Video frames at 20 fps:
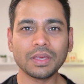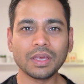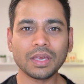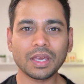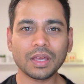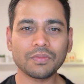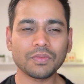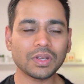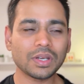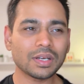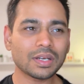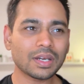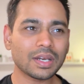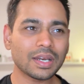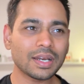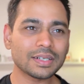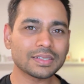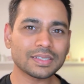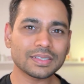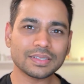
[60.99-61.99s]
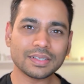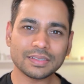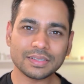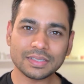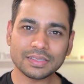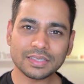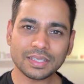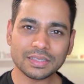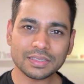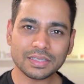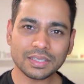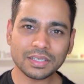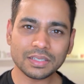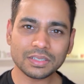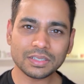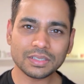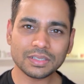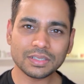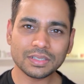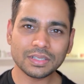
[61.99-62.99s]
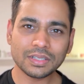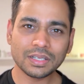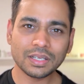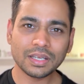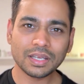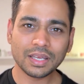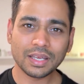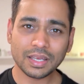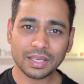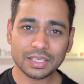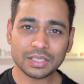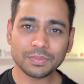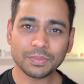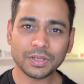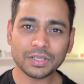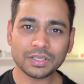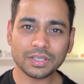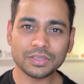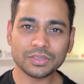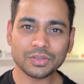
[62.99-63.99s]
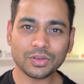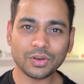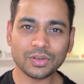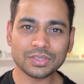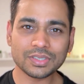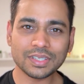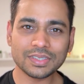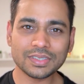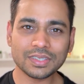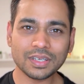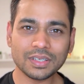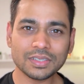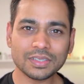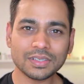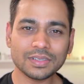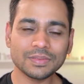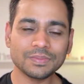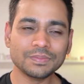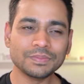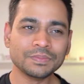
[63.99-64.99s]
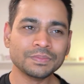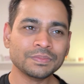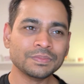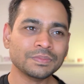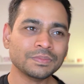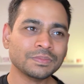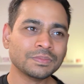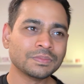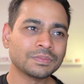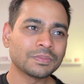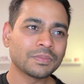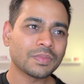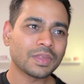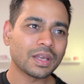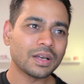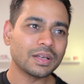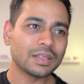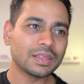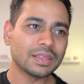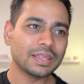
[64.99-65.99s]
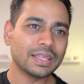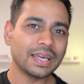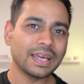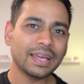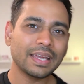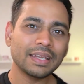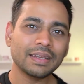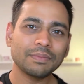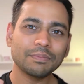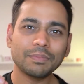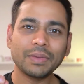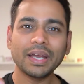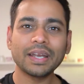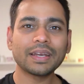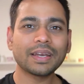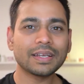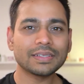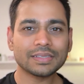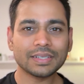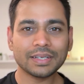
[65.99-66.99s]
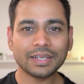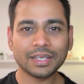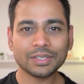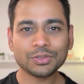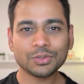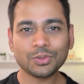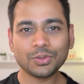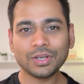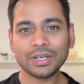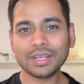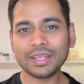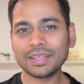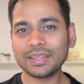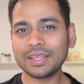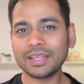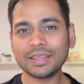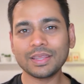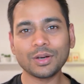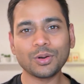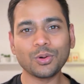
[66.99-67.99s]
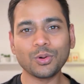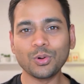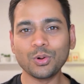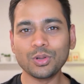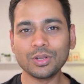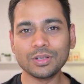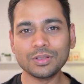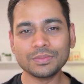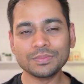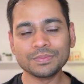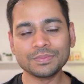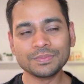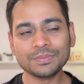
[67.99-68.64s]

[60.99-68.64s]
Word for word: And when it creates a certain sensation, especially strong sensation, then mind gets attached to it and then the whole